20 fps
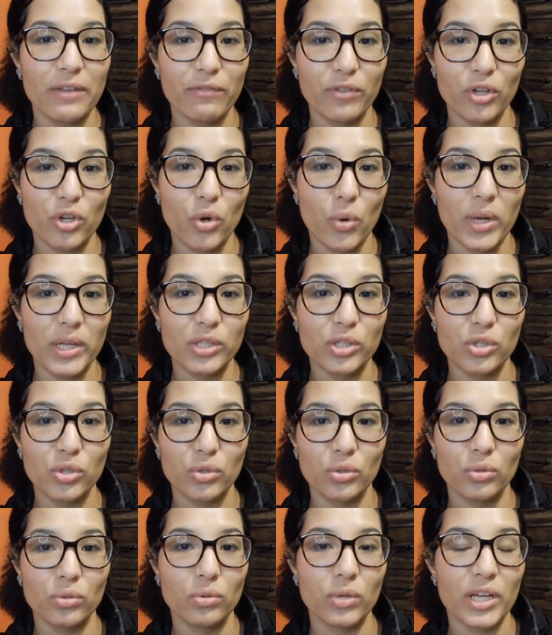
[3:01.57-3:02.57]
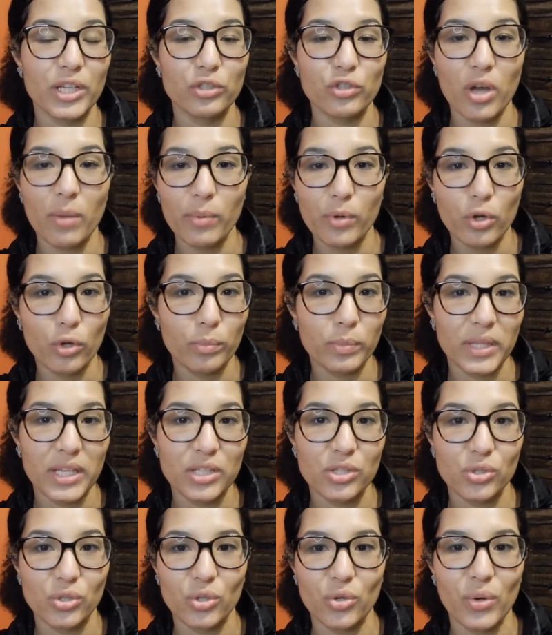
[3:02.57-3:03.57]
If you're going to a tropical
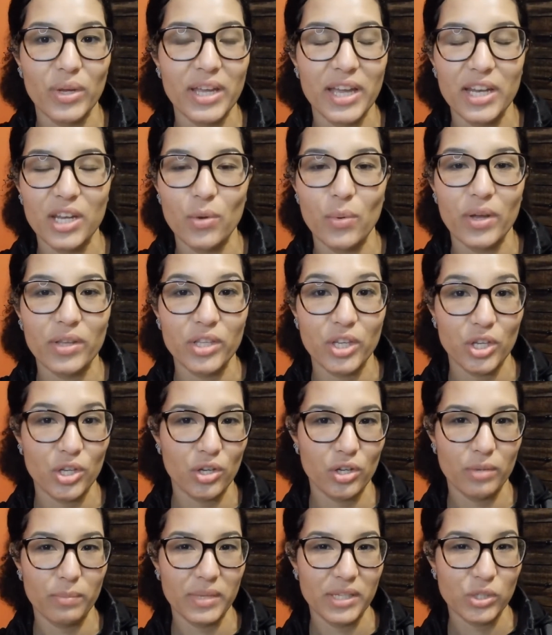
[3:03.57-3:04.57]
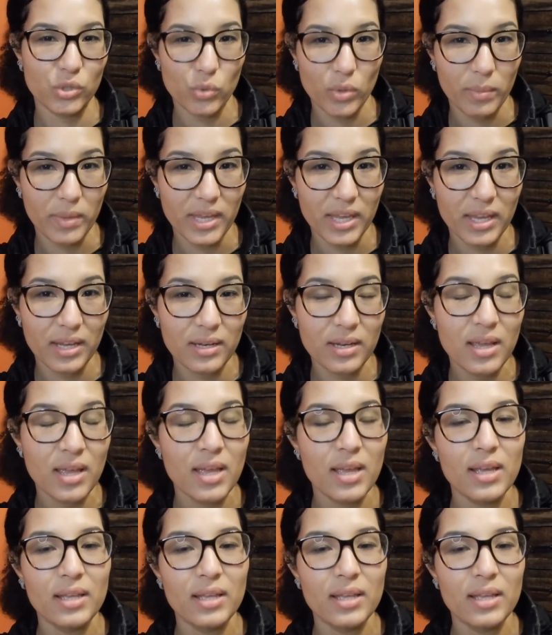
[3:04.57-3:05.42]
place or going anywhere that you're going to be swimming in,